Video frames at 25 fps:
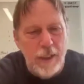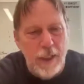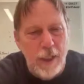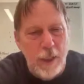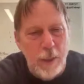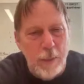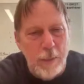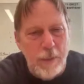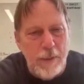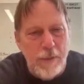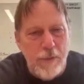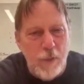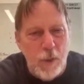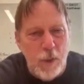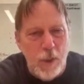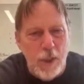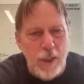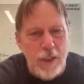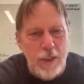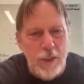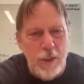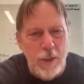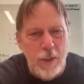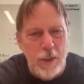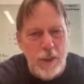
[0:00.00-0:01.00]
It'll be
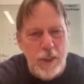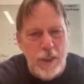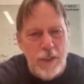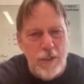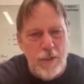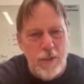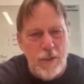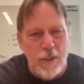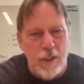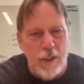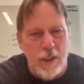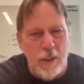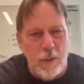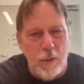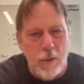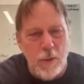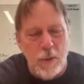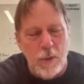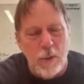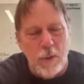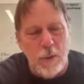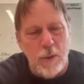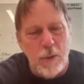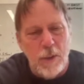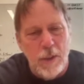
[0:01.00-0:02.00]
42 years ago
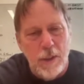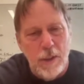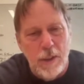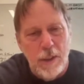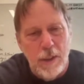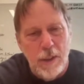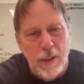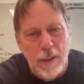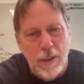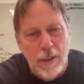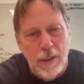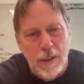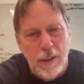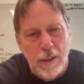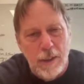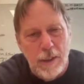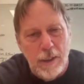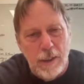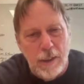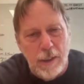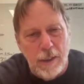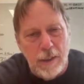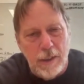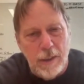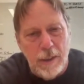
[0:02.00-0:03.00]
soon.
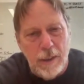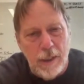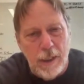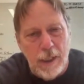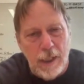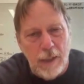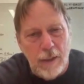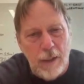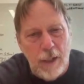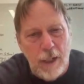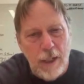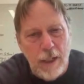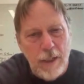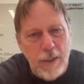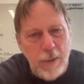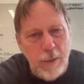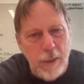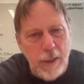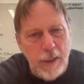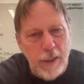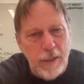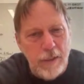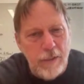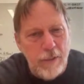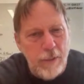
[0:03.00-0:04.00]
And I
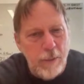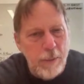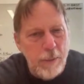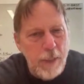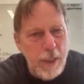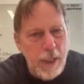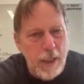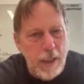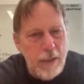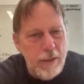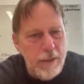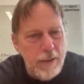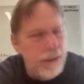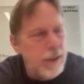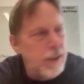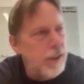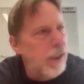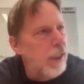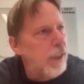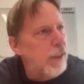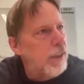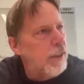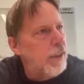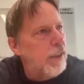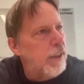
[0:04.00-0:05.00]
graduated from college in
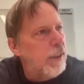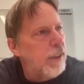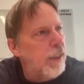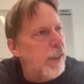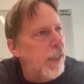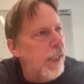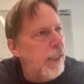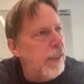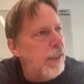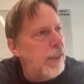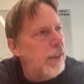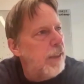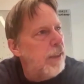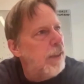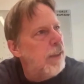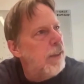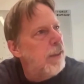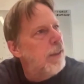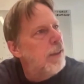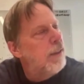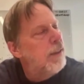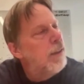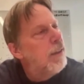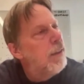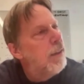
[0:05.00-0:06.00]
1980.
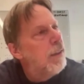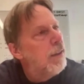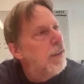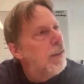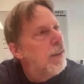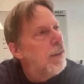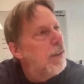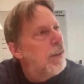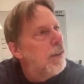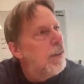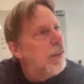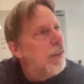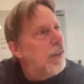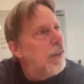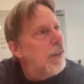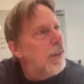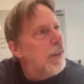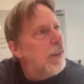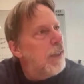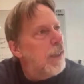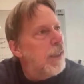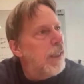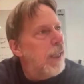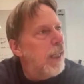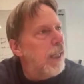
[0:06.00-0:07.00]
And
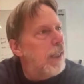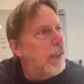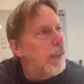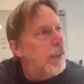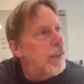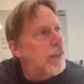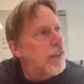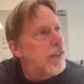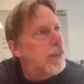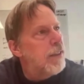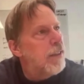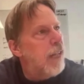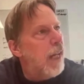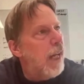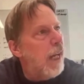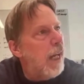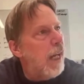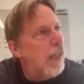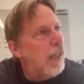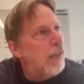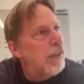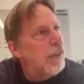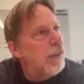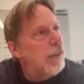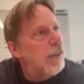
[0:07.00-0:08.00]
I had
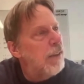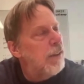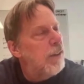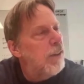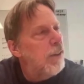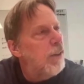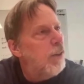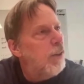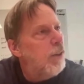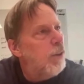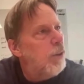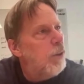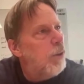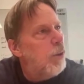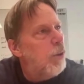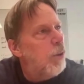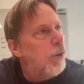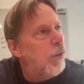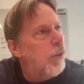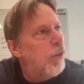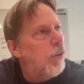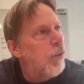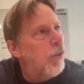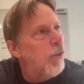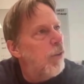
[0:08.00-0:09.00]
exactly 2
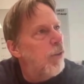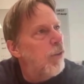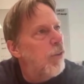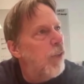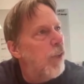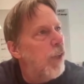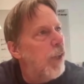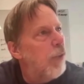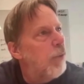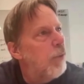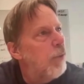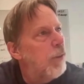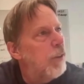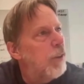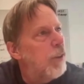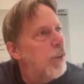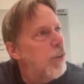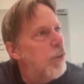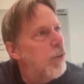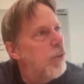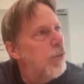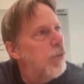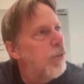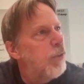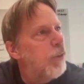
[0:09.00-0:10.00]
courses that were
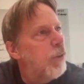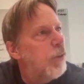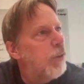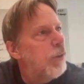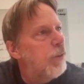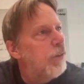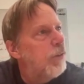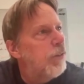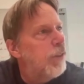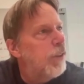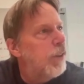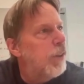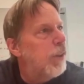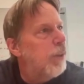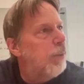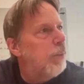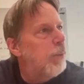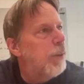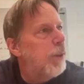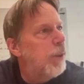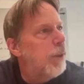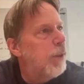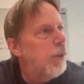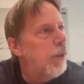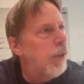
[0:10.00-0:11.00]
useful for
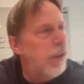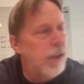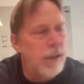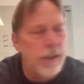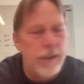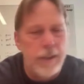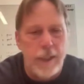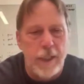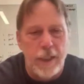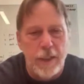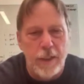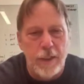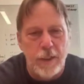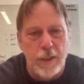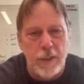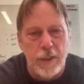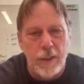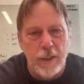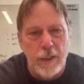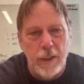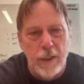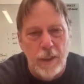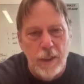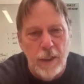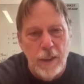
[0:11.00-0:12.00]
computer
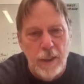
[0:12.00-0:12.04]
architecture.